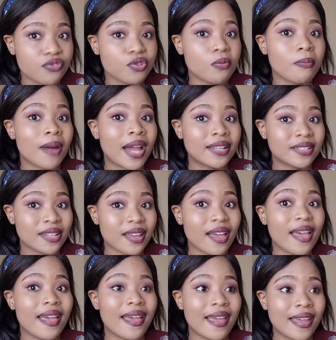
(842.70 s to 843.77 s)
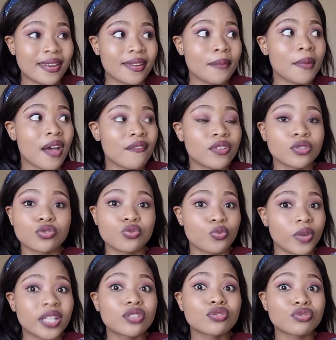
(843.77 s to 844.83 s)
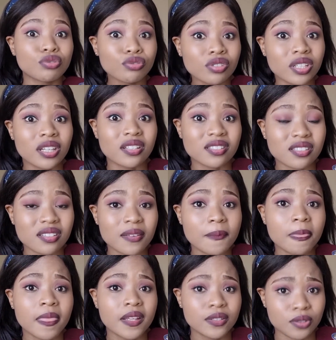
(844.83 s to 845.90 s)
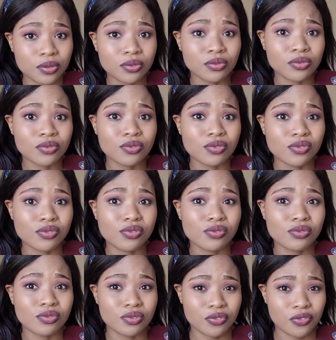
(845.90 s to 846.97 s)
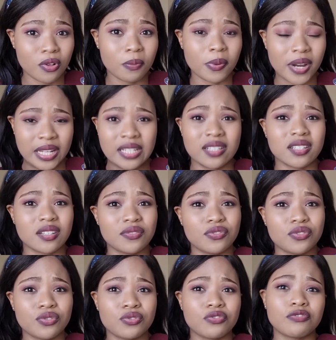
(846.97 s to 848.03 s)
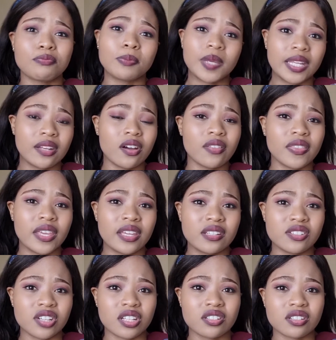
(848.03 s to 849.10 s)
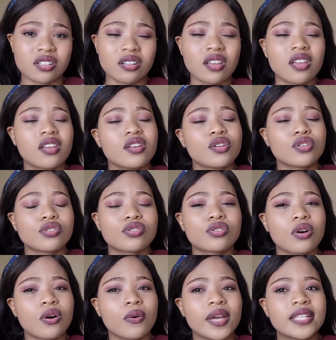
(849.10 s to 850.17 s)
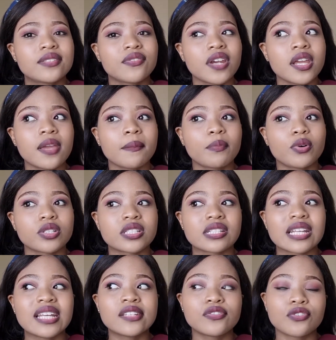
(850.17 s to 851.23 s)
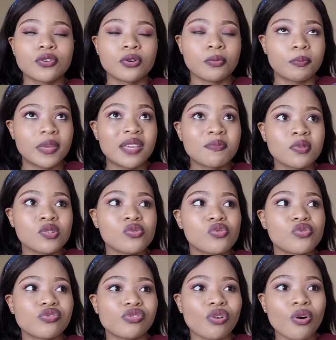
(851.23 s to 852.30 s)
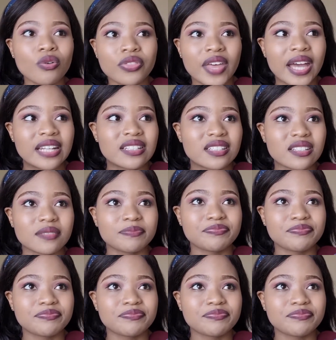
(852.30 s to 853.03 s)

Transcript: You might end up having to wait 2 years to fall pregnant if you've been on the injection. So it's very important. It's for people who know that